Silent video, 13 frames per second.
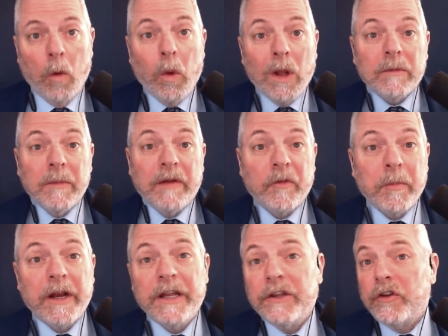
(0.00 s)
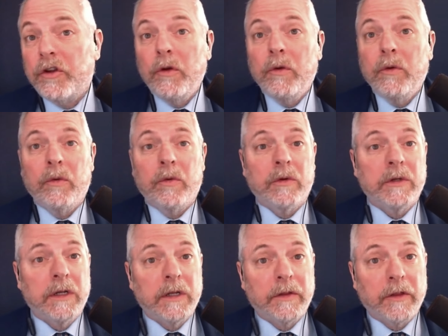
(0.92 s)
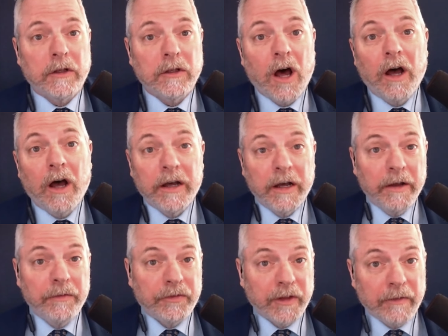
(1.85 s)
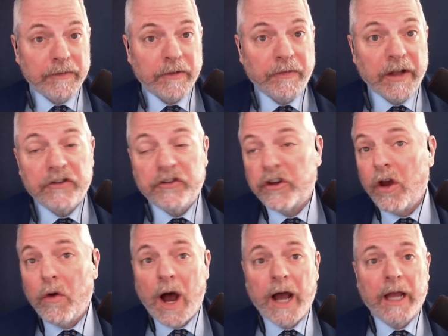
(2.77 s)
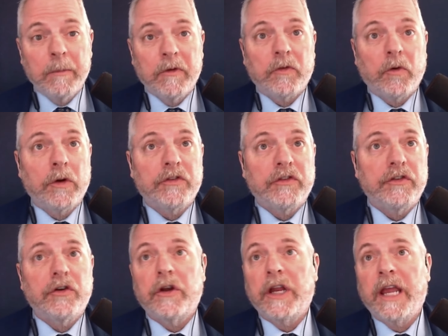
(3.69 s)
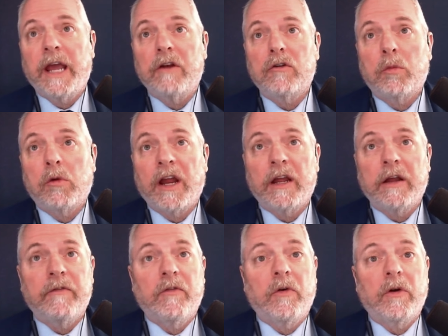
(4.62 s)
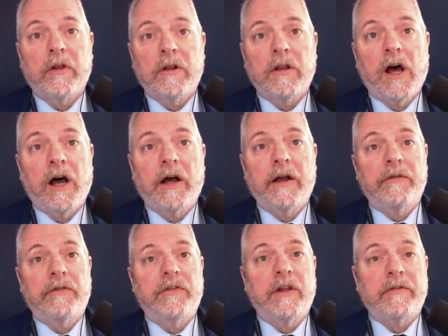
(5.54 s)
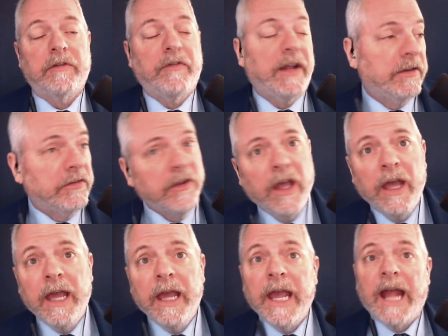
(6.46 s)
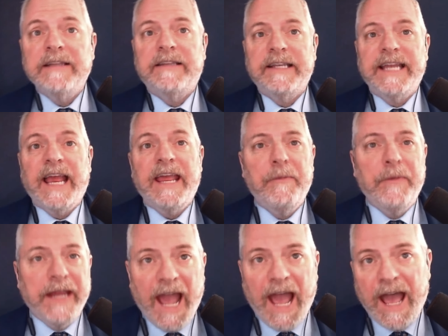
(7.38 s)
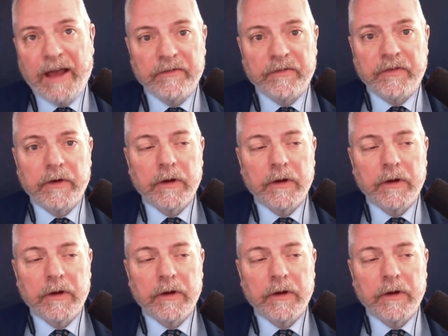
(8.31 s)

Welcome, everybody, to the Law of Self Defense Show. I am, of course, attorney Andrew Branca for the Law of Self Defense. And today we have